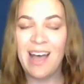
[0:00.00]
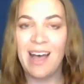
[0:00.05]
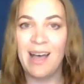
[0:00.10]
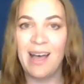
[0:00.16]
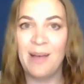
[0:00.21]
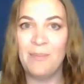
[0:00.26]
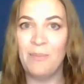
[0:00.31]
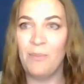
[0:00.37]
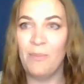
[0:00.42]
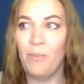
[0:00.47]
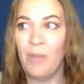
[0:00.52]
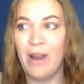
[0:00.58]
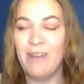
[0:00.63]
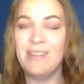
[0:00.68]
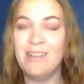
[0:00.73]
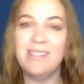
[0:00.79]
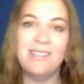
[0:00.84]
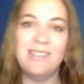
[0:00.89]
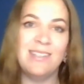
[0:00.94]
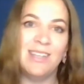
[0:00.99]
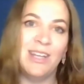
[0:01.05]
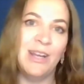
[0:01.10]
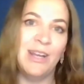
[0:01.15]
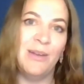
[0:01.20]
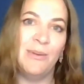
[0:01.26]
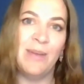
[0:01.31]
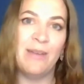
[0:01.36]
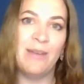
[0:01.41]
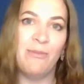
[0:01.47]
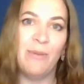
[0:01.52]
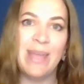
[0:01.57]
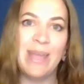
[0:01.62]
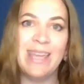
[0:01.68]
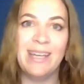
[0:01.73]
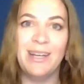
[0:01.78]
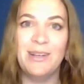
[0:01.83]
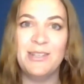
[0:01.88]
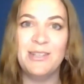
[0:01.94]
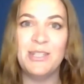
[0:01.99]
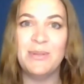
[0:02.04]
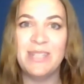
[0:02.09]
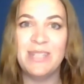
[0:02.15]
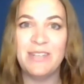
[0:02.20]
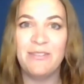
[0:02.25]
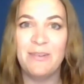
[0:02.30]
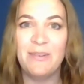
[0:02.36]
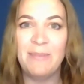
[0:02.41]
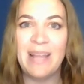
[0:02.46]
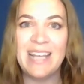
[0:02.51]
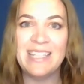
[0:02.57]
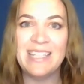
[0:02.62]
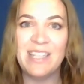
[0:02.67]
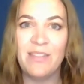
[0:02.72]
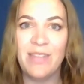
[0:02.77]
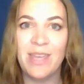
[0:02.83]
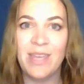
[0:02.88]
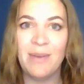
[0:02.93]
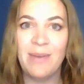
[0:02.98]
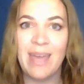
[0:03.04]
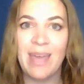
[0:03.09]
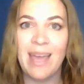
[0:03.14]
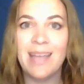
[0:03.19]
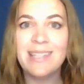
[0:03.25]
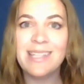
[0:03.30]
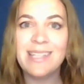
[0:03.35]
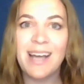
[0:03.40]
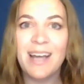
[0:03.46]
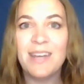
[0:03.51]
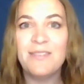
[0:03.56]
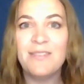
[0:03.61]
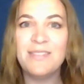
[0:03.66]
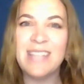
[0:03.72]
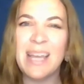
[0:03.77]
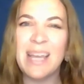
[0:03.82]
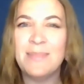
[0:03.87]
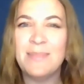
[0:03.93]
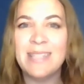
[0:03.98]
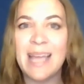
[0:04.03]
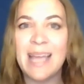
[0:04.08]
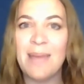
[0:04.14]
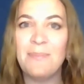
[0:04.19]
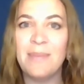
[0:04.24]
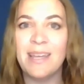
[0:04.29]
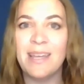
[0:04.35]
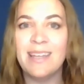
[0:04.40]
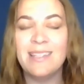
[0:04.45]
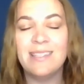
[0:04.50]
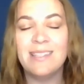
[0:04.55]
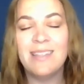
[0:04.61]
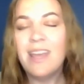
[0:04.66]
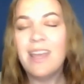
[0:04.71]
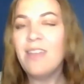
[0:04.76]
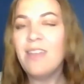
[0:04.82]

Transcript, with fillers: Um, whereas, you know, if we go to a different place in the UK, it's kind of same same because